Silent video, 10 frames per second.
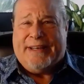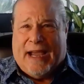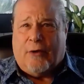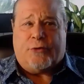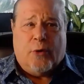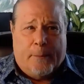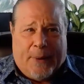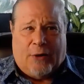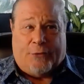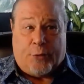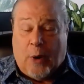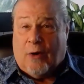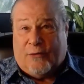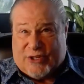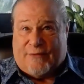down to about
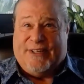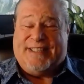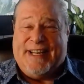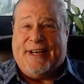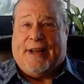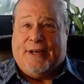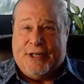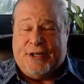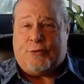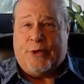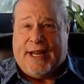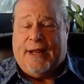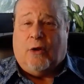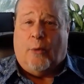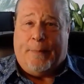$12.17 on an
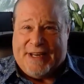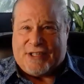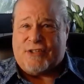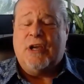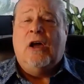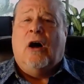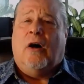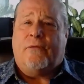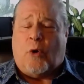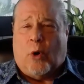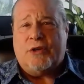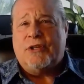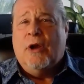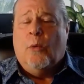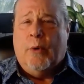intraday low basis. Of course,
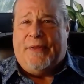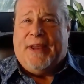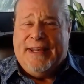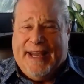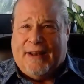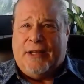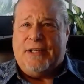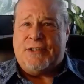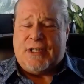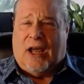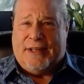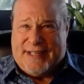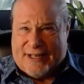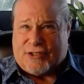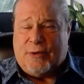with Yellen's
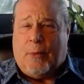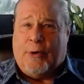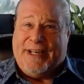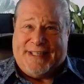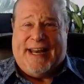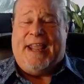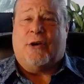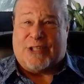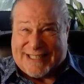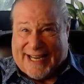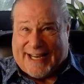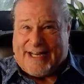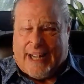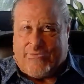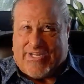testimony today, her
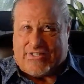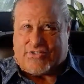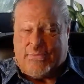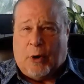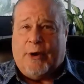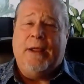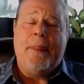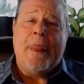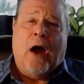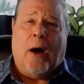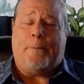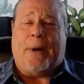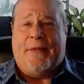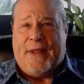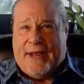second day of testimony
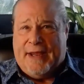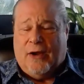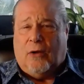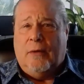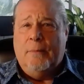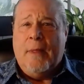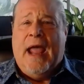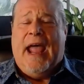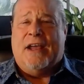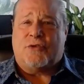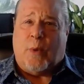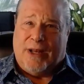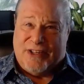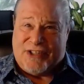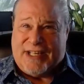up on the Hill, as
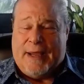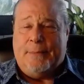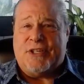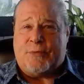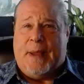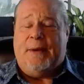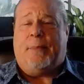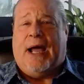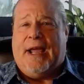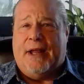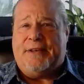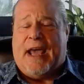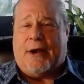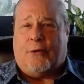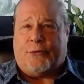well as statements made by
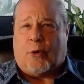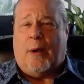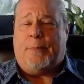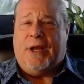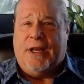Donald Trump